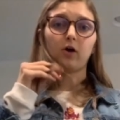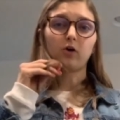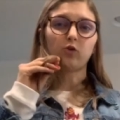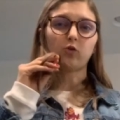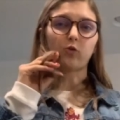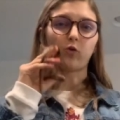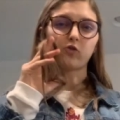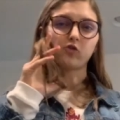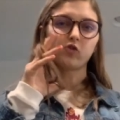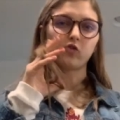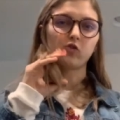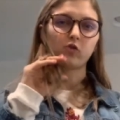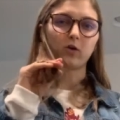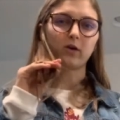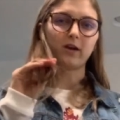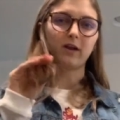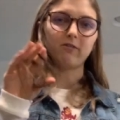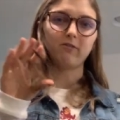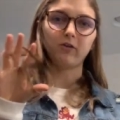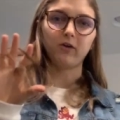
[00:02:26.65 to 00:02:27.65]
Grocery store,
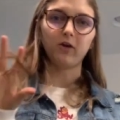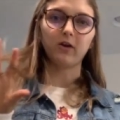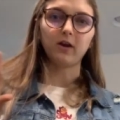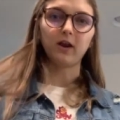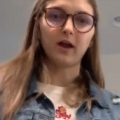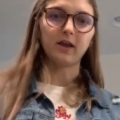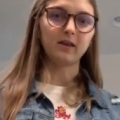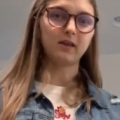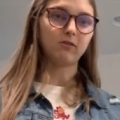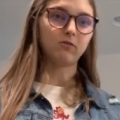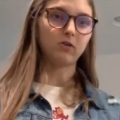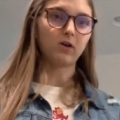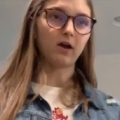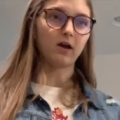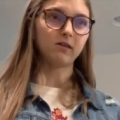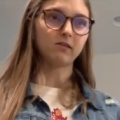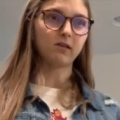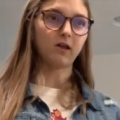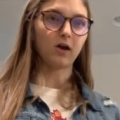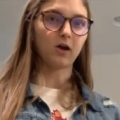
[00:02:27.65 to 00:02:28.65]
and I figured I'd give you
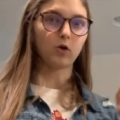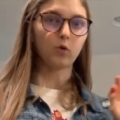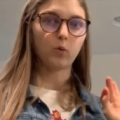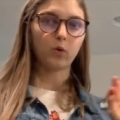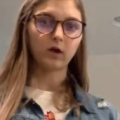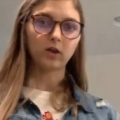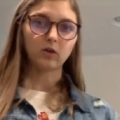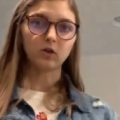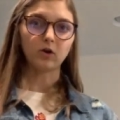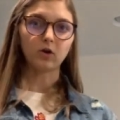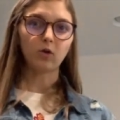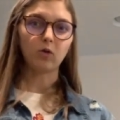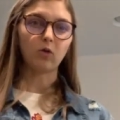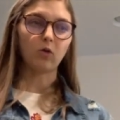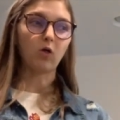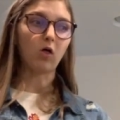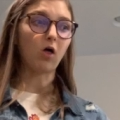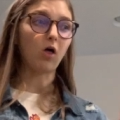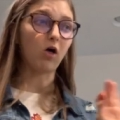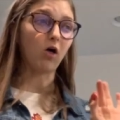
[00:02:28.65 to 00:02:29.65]
guys a quick
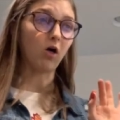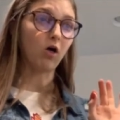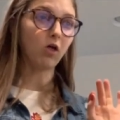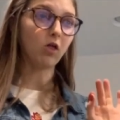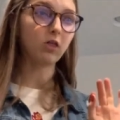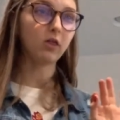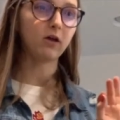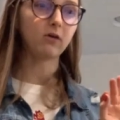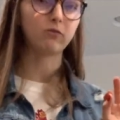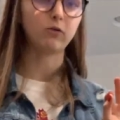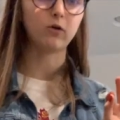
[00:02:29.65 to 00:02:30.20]
little haul of